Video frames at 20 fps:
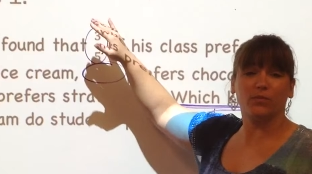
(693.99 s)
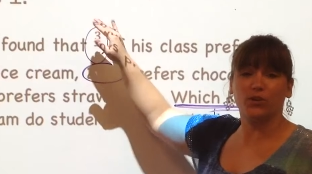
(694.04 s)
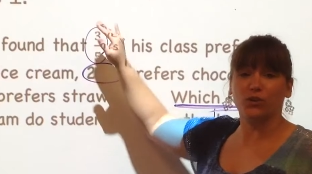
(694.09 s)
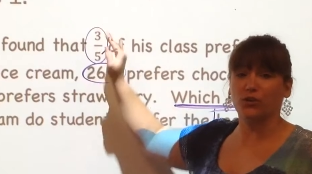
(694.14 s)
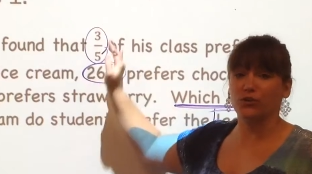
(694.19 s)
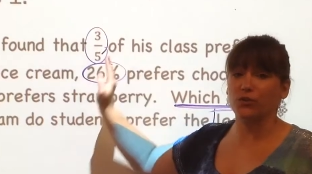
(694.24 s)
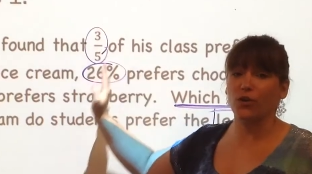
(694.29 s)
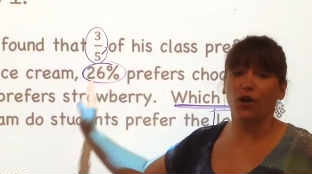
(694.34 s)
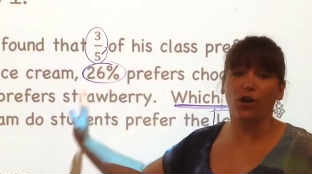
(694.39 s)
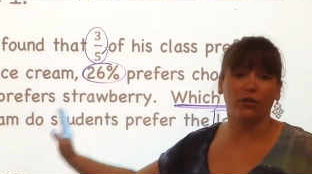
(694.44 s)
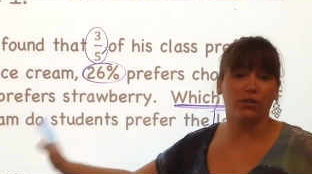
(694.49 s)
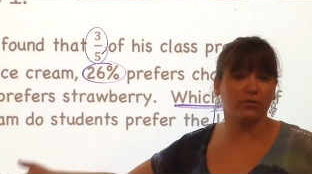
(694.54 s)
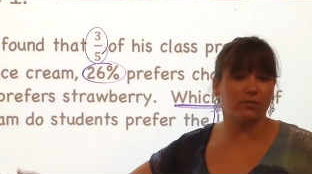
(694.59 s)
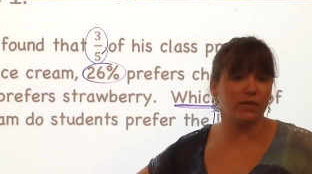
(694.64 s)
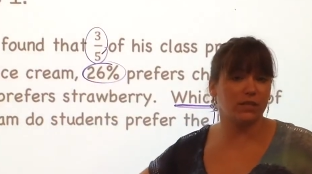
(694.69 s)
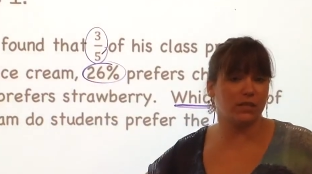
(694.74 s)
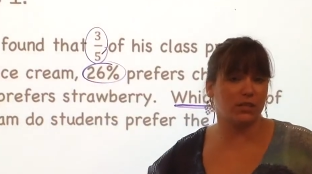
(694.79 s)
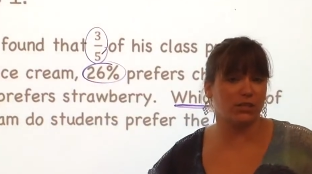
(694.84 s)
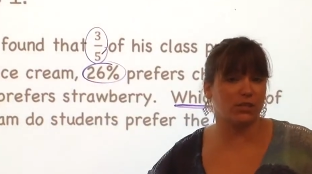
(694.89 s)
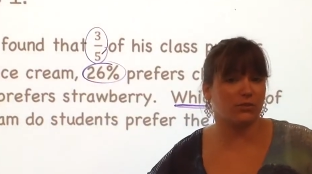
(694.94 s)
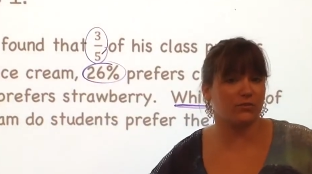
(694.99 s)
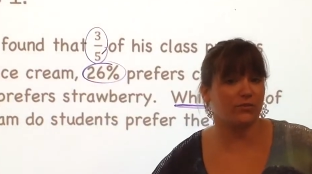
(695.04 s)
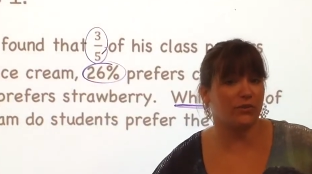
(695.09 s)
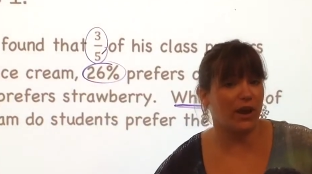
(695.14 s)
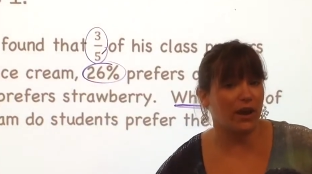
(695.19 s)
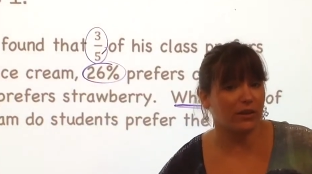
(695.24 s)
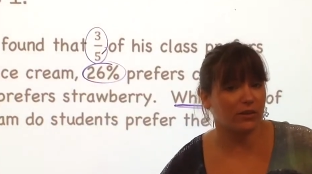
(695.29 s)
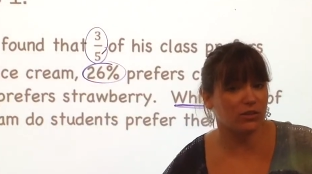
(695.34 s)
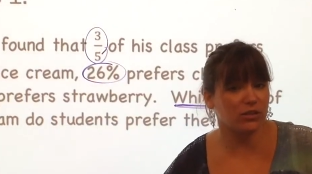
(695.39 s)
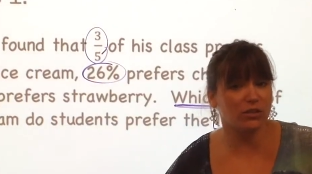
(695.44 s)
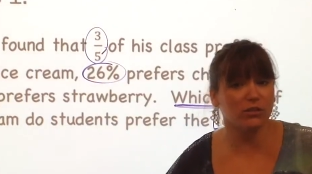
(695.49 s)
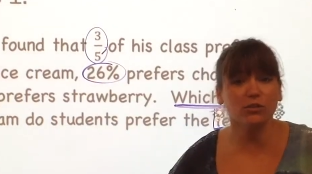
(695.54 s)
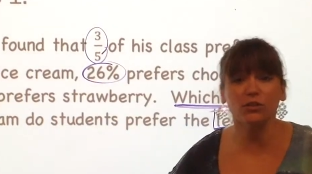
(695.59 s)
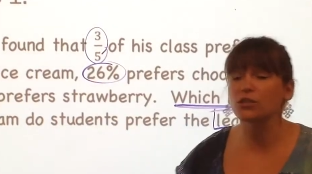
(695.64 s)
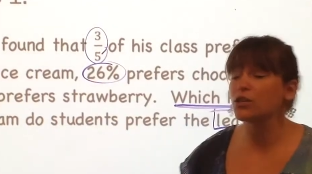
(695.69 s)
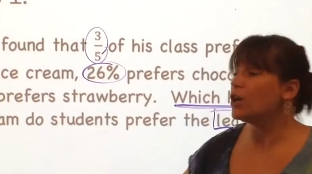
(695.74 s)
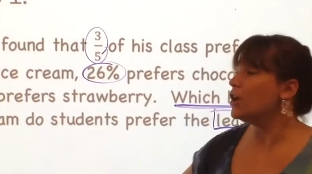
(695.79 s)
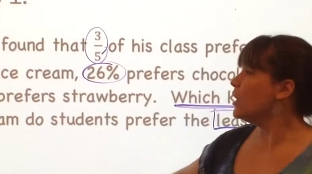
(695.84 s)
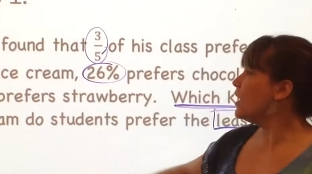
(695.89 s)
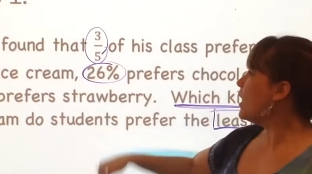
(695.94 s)
turn all of these into
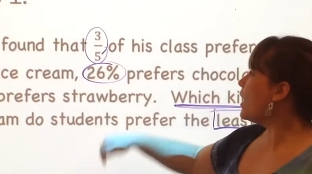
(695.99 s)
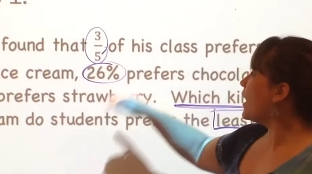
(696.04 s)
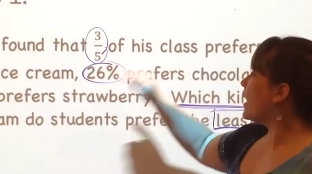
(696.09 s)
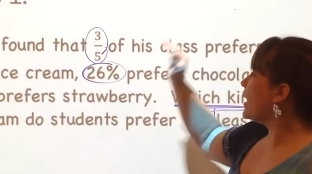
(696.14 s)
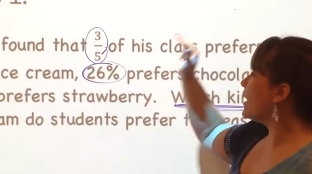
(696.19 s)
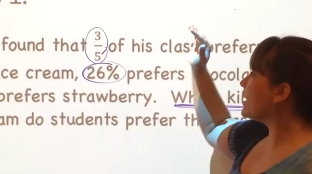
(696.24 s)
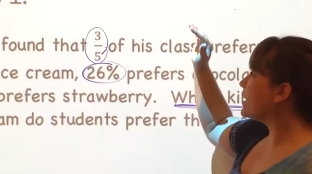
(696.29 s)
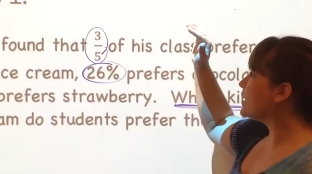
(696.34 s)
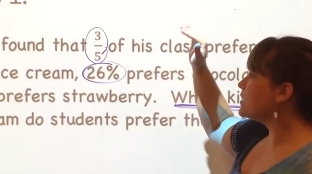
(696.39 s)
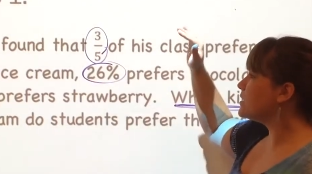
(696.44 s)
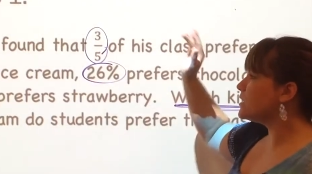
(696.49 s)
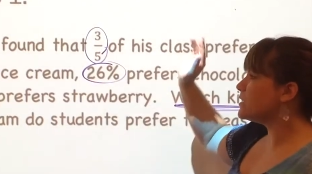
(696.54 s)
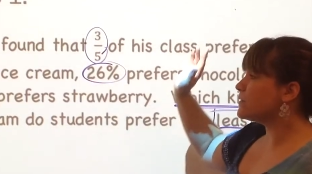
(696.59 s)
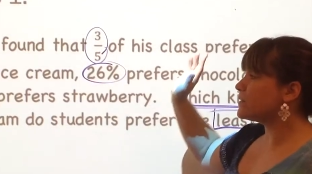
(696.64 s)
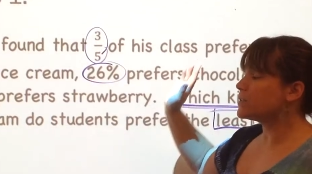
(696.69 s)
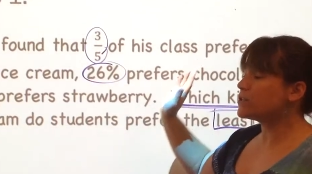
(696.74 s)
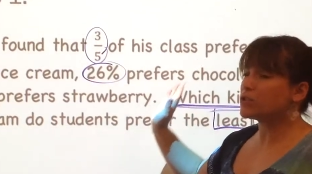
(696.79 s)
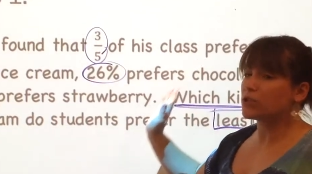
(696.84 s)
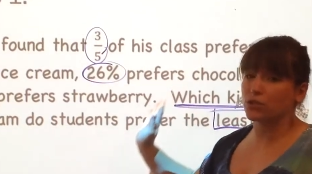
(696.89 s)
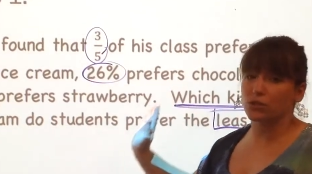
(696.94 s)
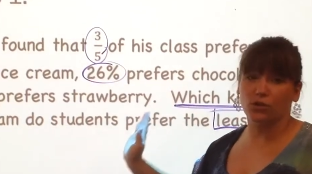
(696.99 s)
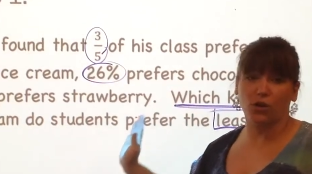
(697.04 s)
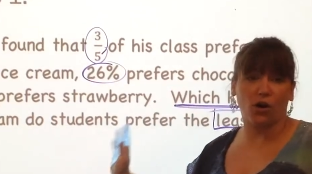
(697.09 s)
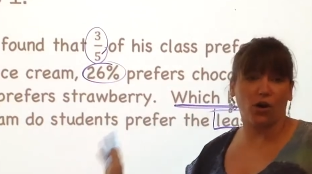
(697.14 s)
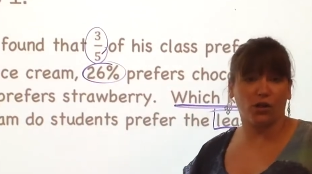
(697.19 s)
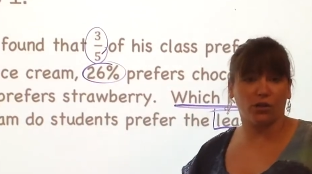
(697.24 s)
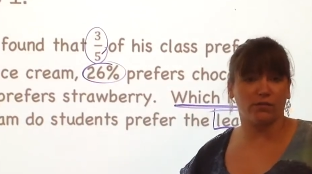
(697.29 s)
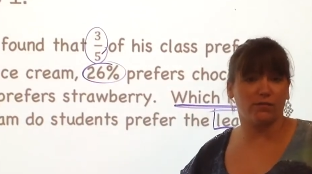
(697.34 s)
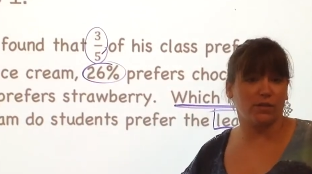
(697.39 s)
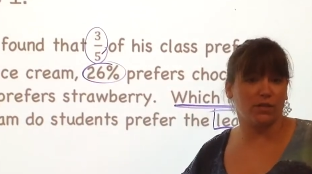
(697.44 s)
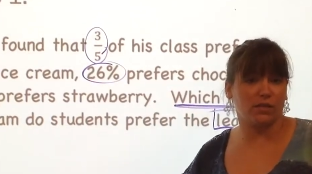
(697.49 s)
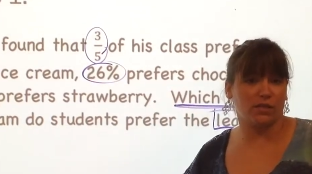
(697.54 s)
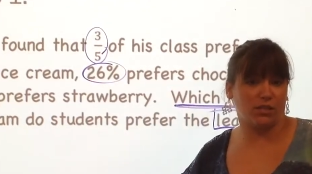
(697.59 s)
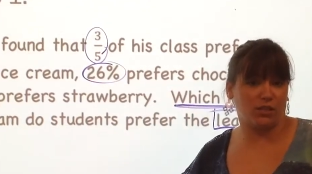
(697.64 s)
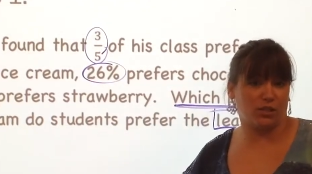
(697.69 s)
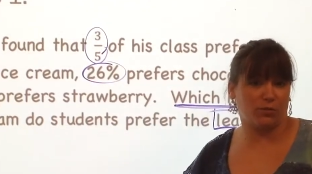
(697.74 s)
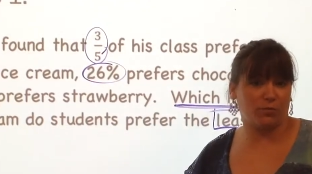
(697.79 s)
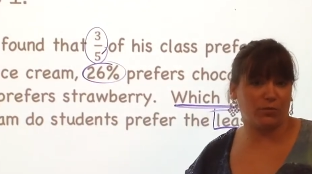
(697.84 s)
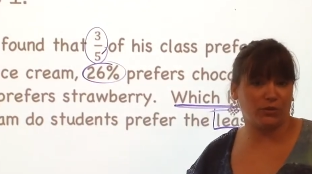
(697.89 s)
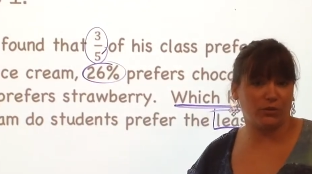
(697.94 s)
fractions and even turn all of these
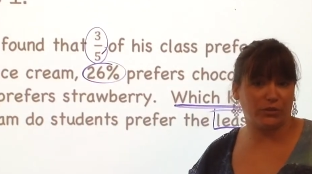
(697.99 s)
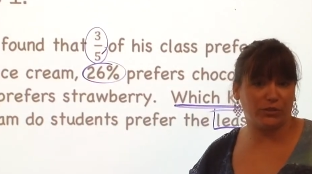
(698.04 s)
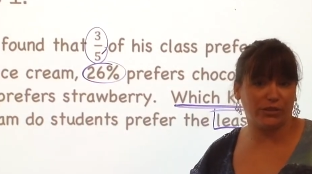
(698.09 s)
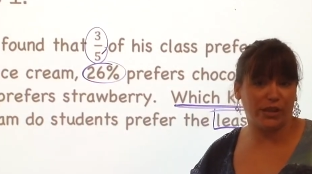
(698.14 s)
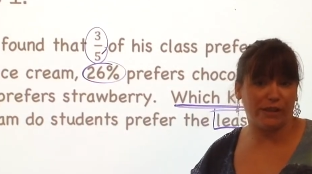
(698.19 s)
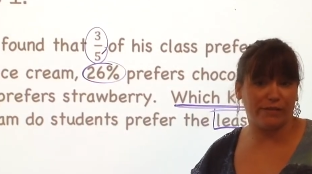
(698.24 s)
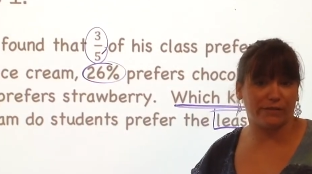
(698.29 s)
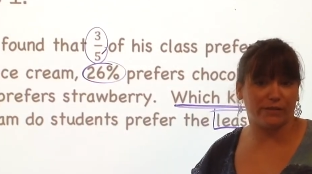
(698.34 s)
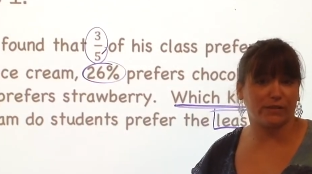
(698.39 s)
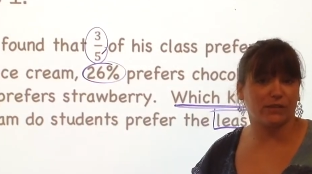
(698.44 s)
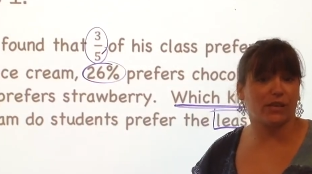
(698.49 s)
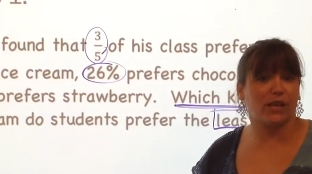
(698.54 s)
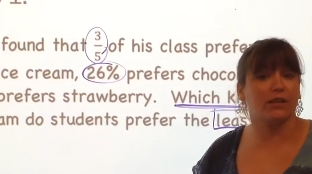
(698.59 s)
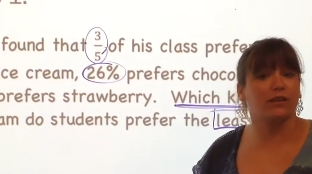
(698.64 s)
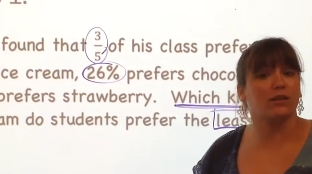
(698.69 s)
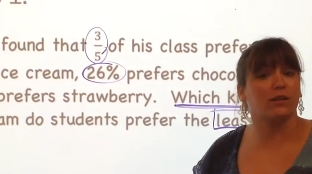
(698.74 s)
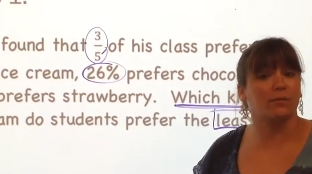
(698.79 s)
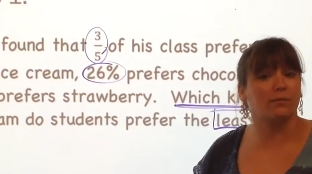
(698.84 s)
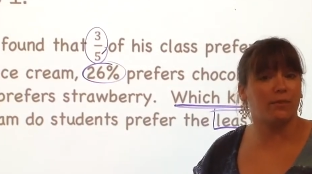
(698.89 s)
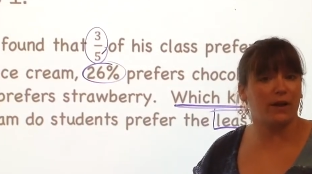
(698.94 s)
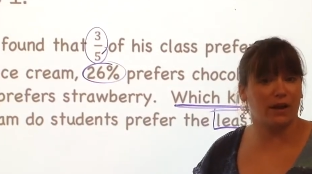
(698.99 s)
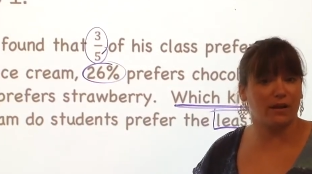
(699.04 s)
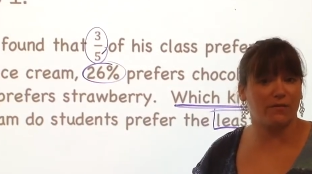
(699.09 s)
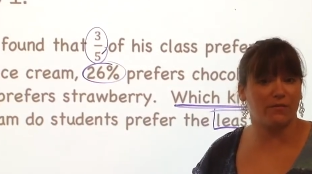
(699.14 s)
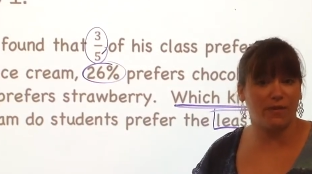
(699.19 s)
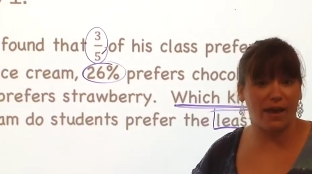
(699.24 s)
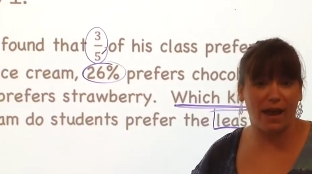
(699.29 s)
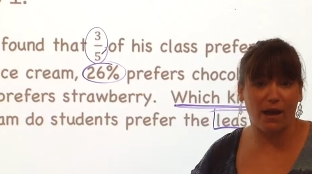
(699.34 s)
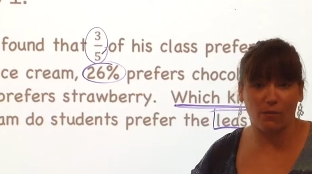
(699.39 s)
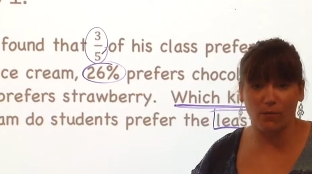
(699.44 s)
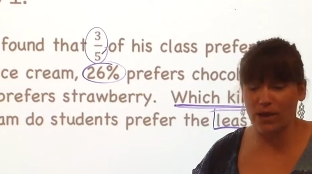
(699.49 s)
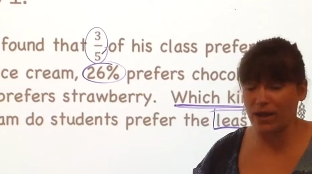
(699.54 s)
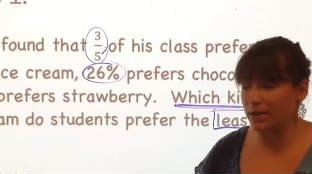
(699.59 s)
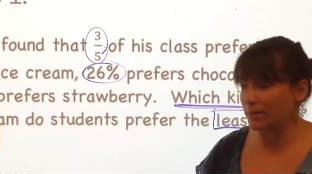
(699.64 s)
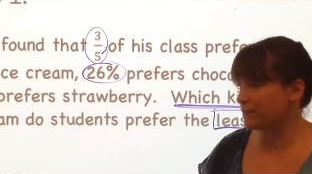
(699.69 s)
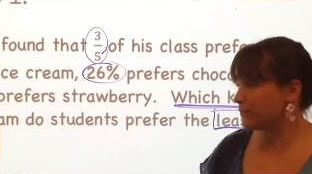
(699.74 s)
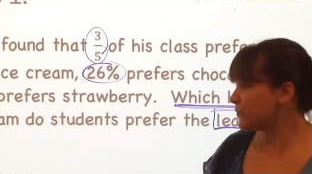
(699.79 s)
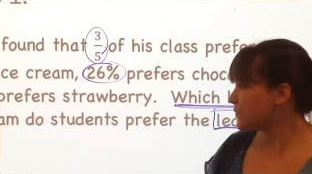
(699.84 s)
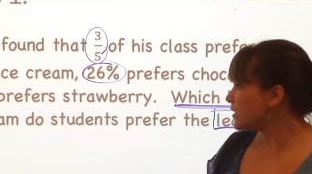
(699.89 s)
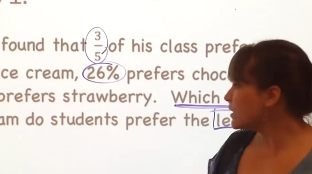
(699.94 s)
into percents and compare that way.